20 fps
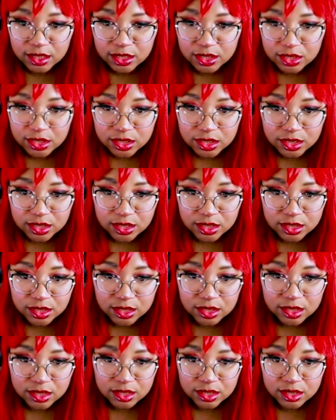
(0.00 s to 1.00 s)
She's
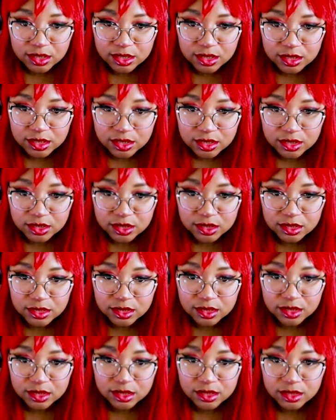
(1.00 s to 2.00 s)
a good girl,
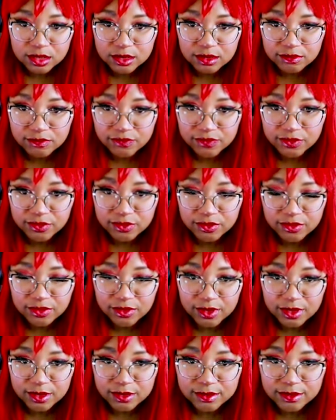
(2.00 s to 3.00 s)
it felt
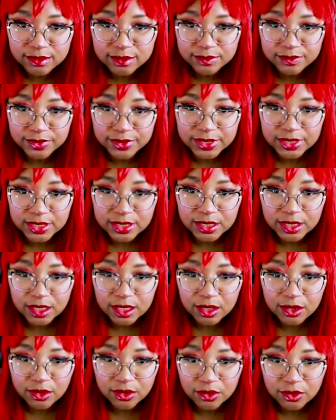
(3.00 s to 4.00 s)
great to be
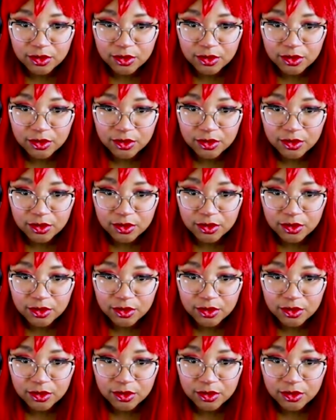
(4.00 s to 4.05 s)
a...